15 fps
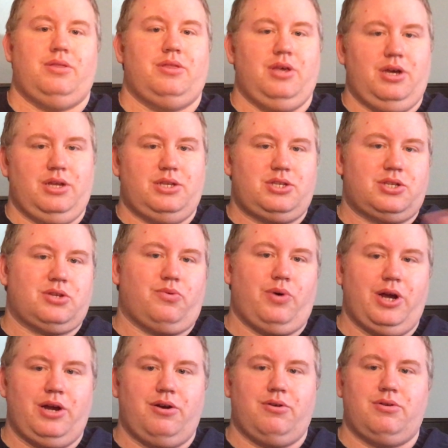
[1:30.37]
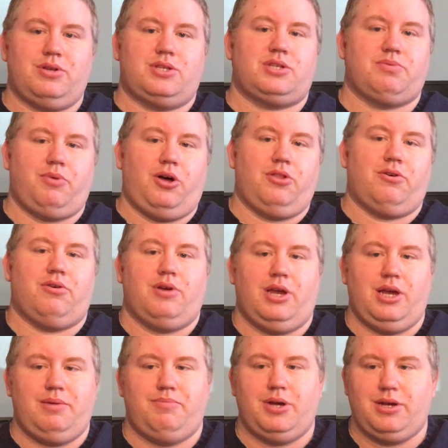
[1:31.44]
the square, smaller
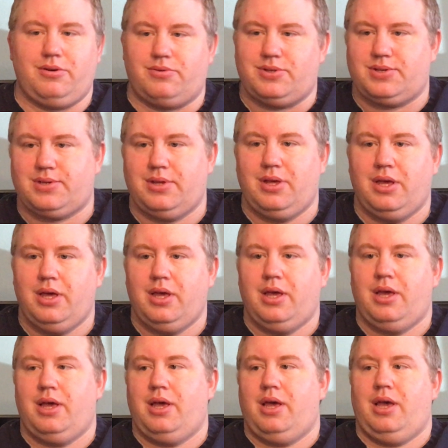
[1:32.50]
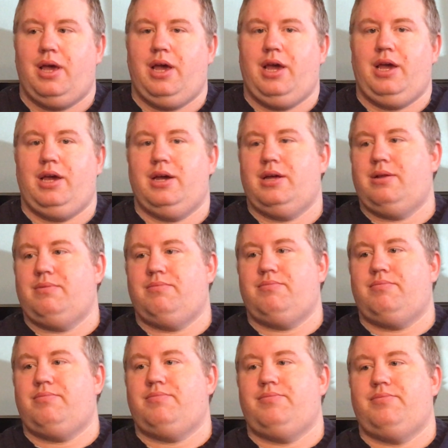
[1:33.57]
hay bales, and